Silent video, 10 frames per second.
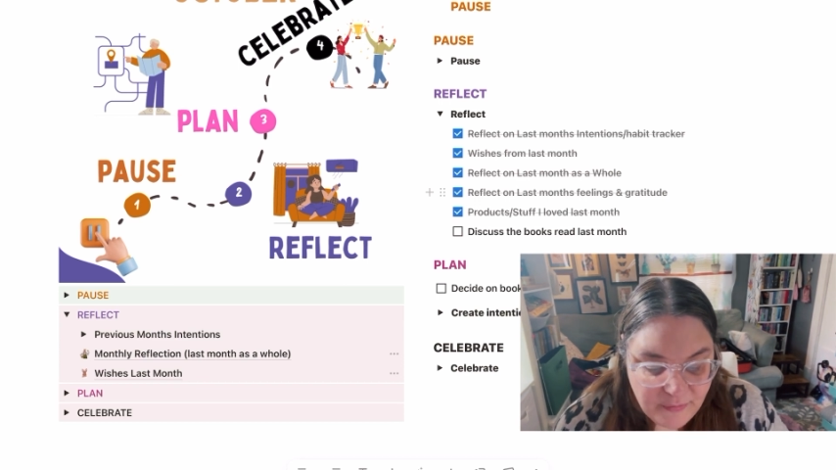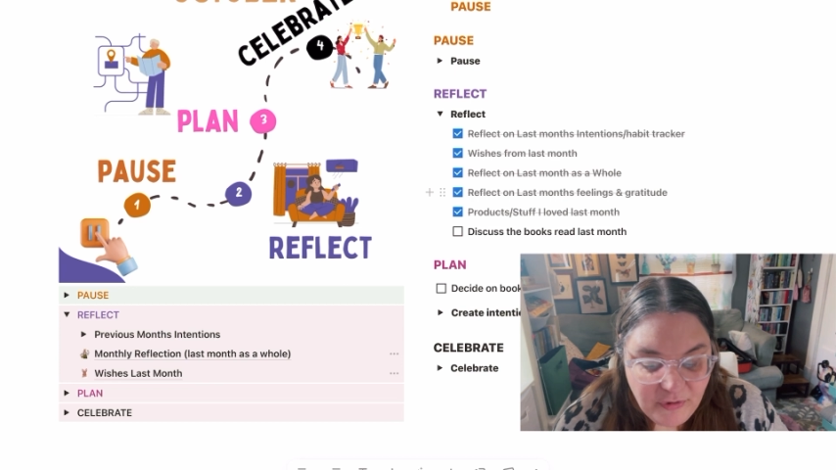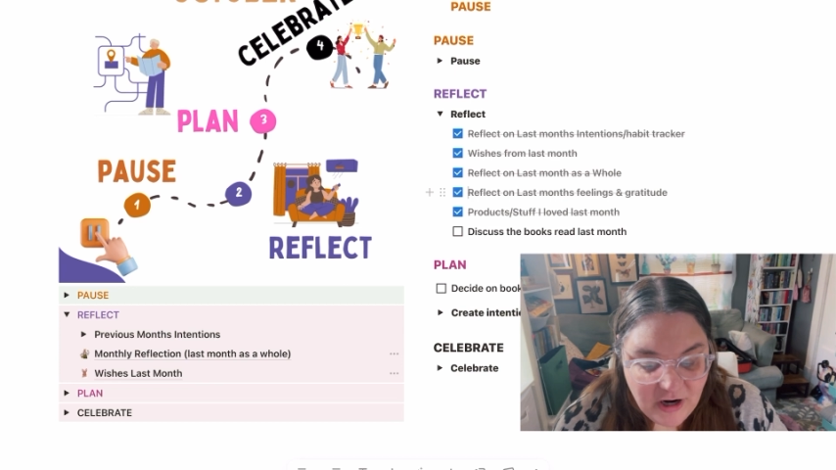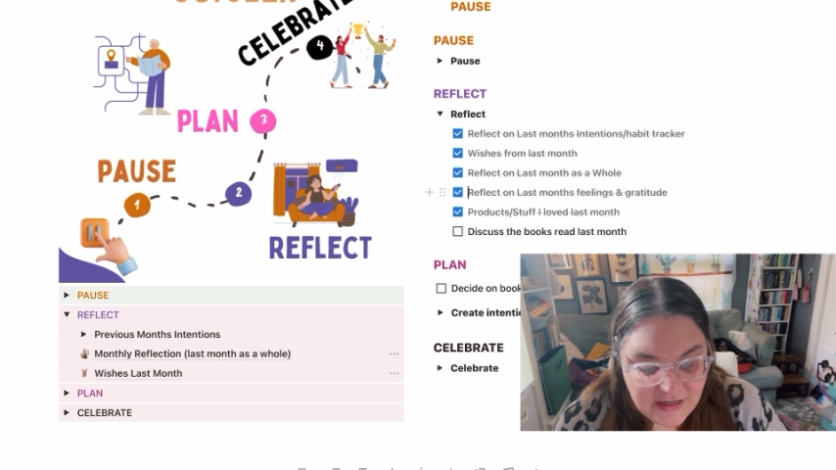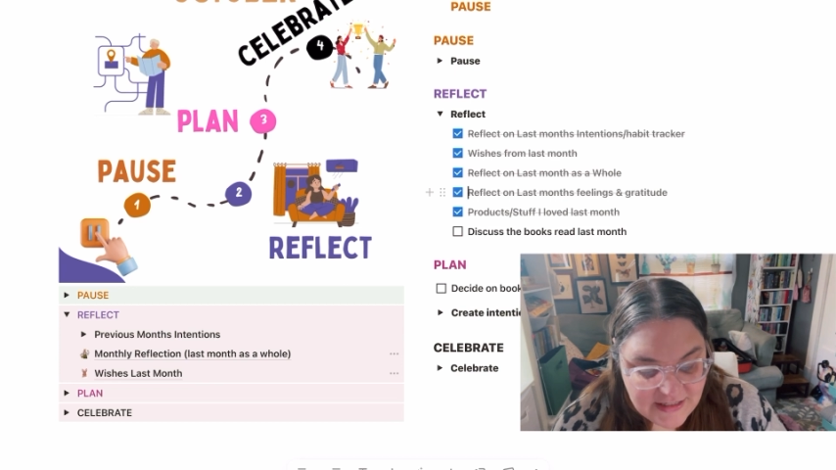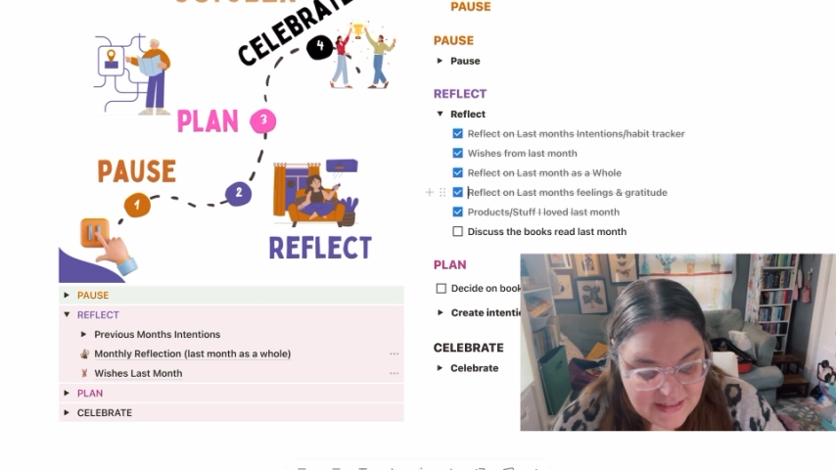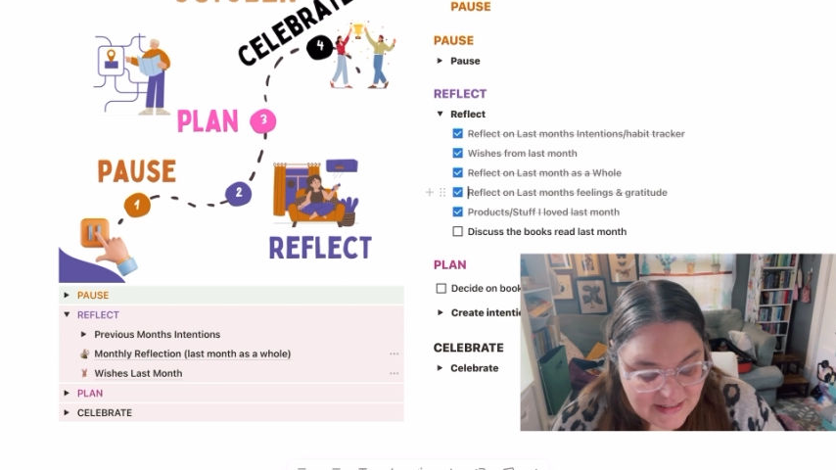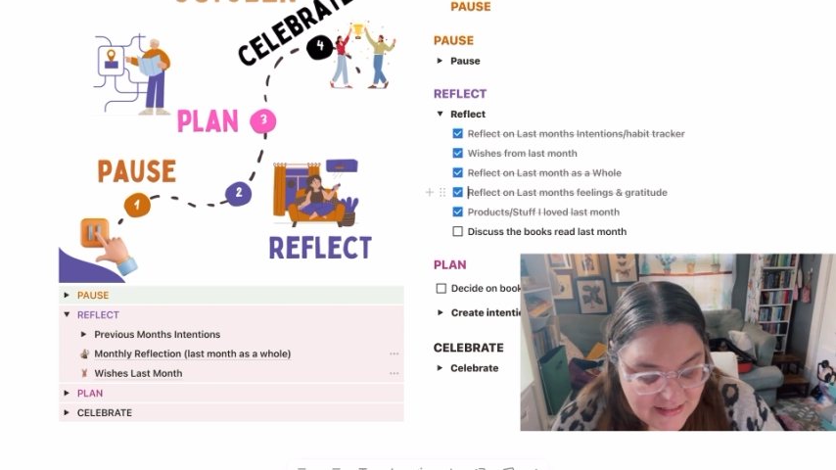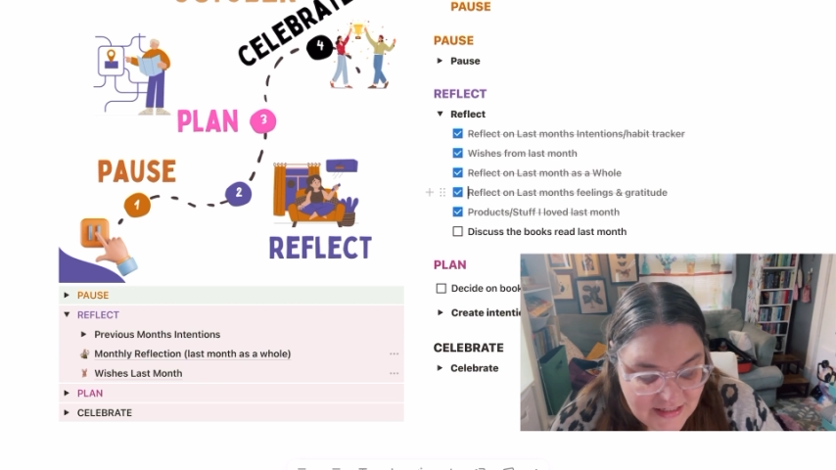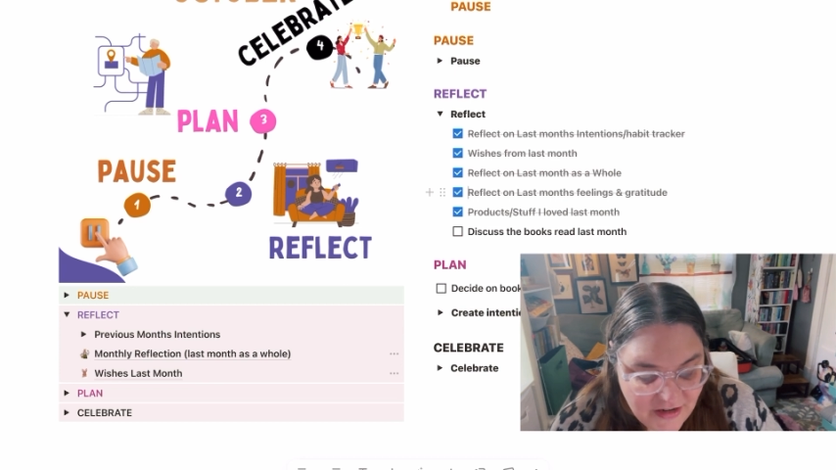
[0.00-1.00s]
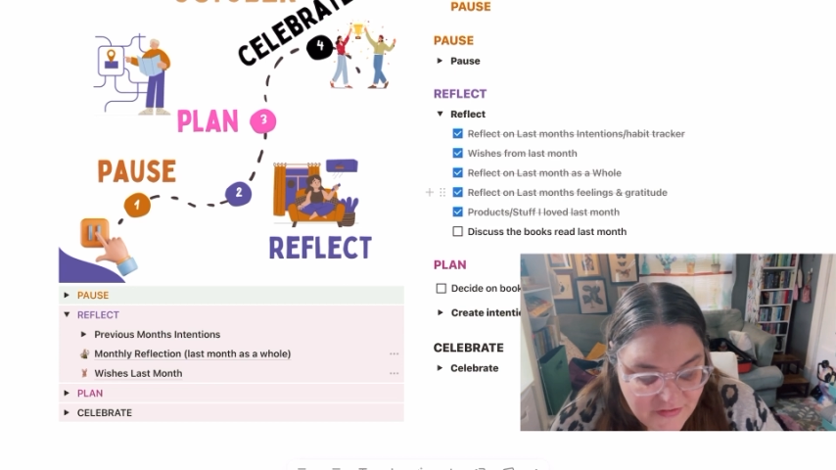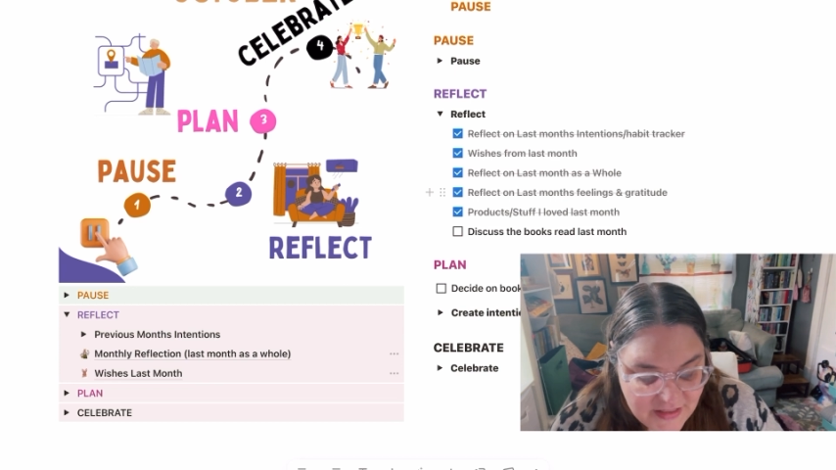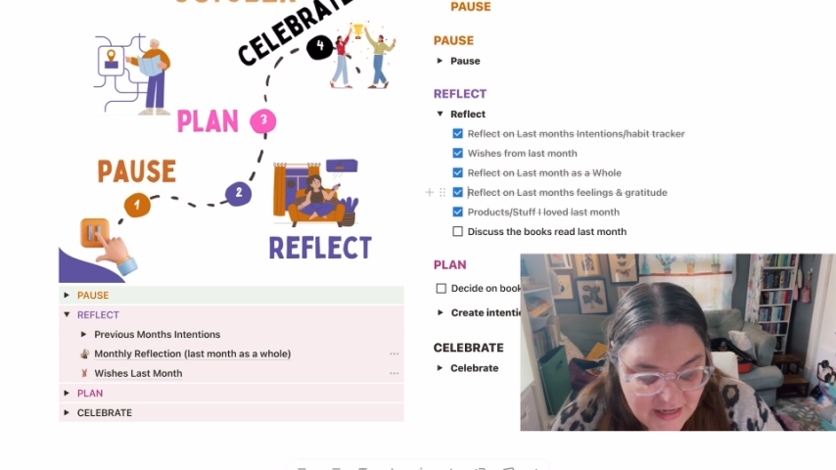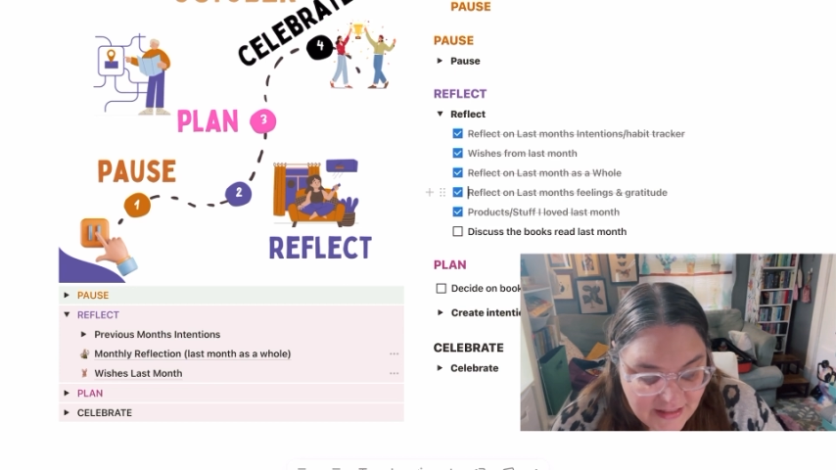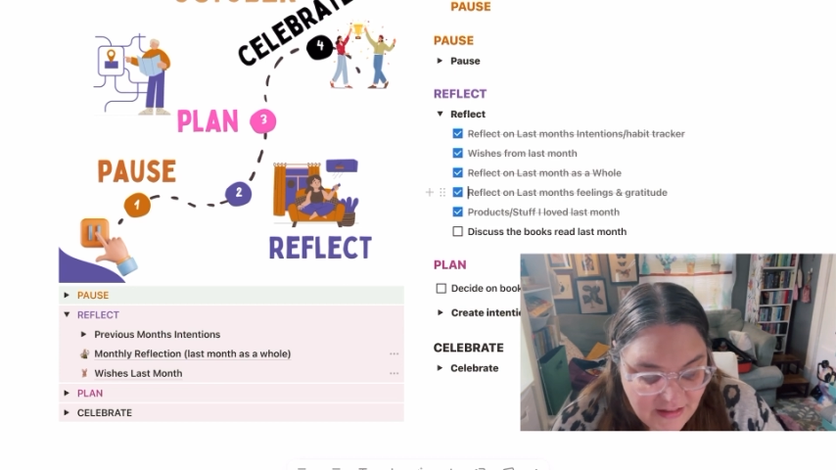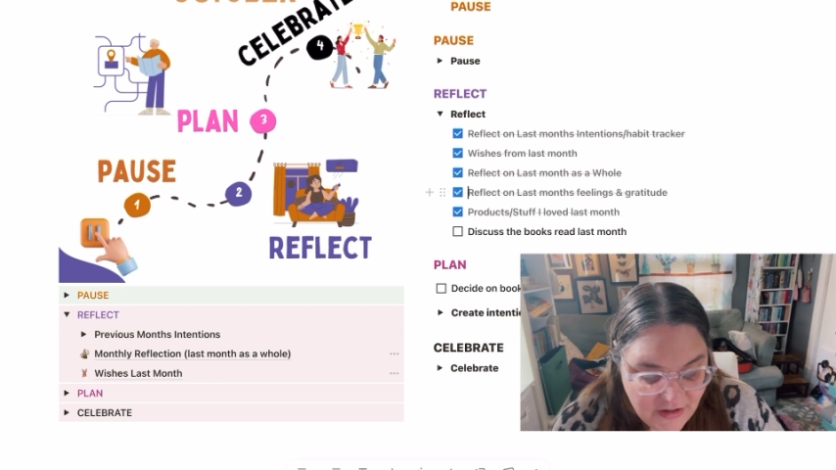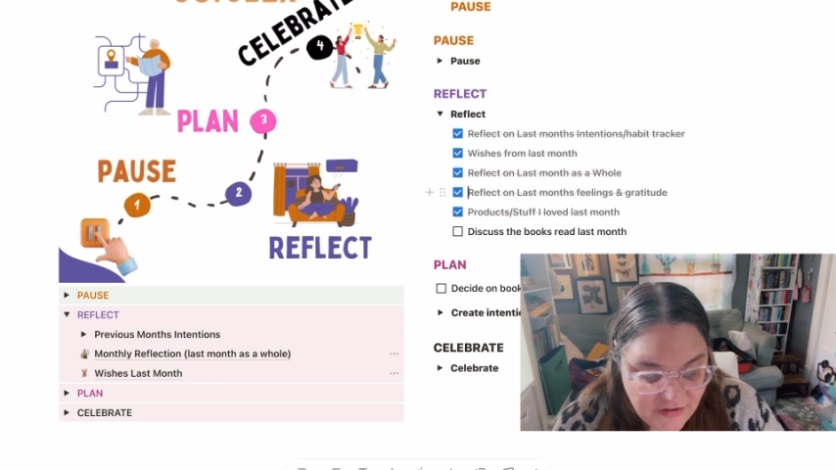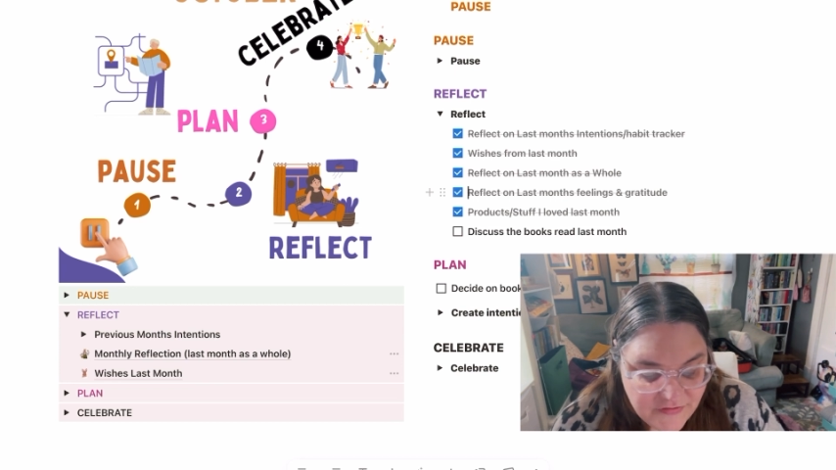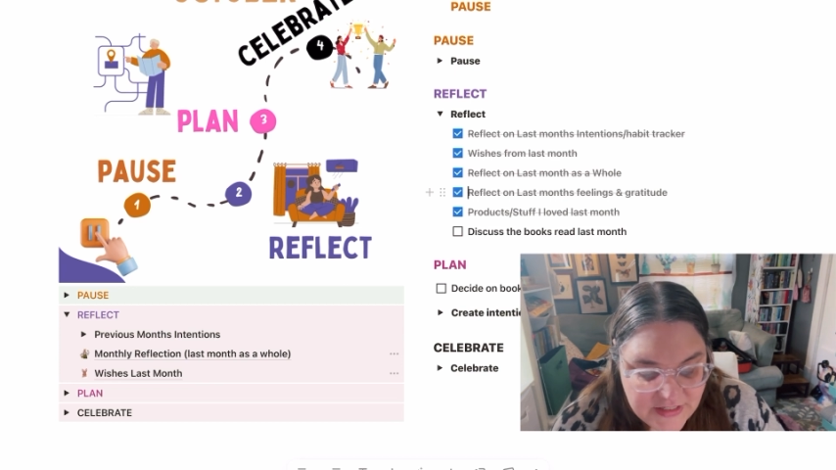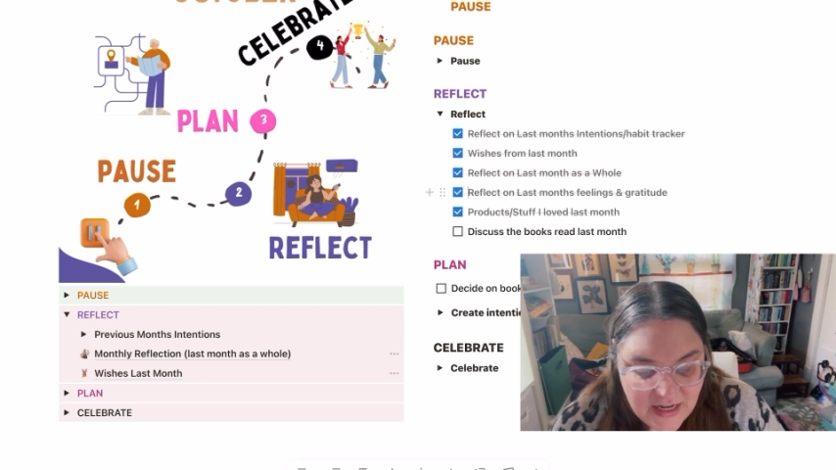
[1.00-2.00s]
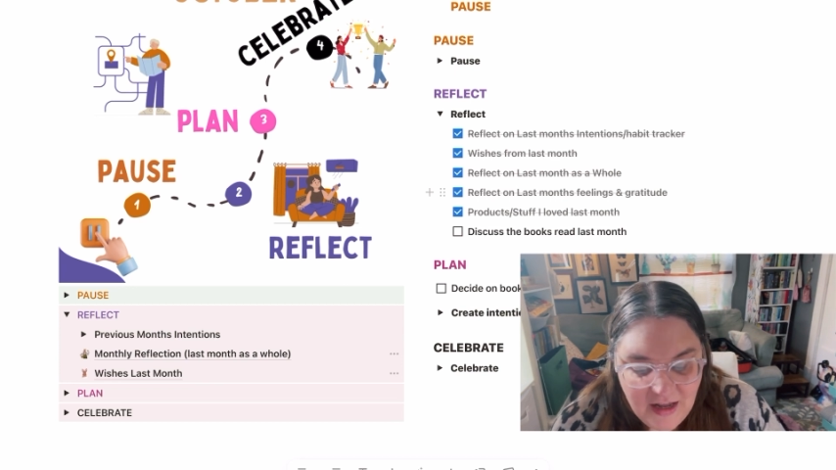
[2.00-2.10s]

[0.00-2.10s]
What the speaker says: products and stuff that I loved.